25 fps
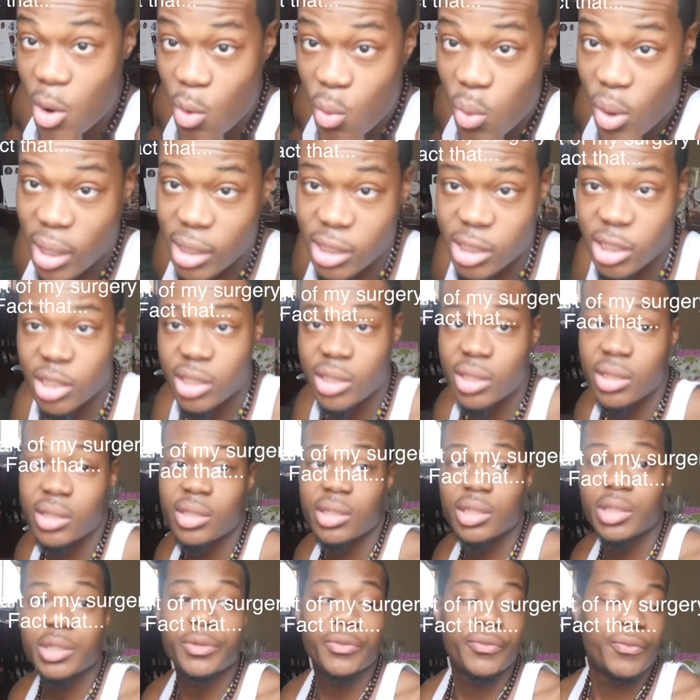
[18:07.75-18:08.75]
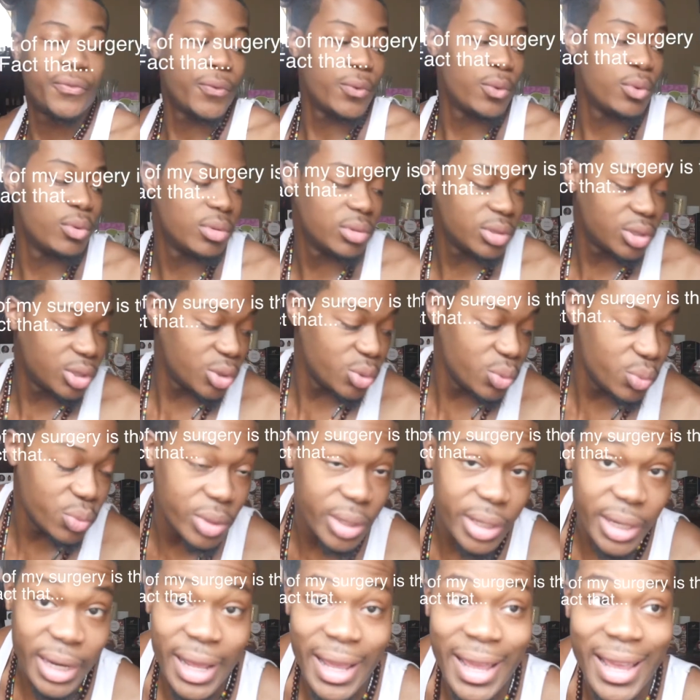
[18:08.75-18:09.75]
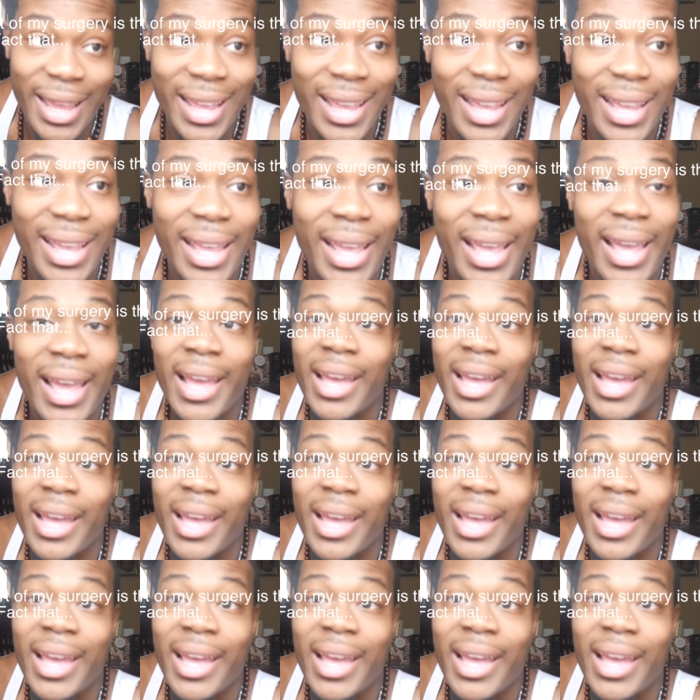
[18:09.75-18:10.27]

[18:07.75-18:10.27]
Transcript: questions for today.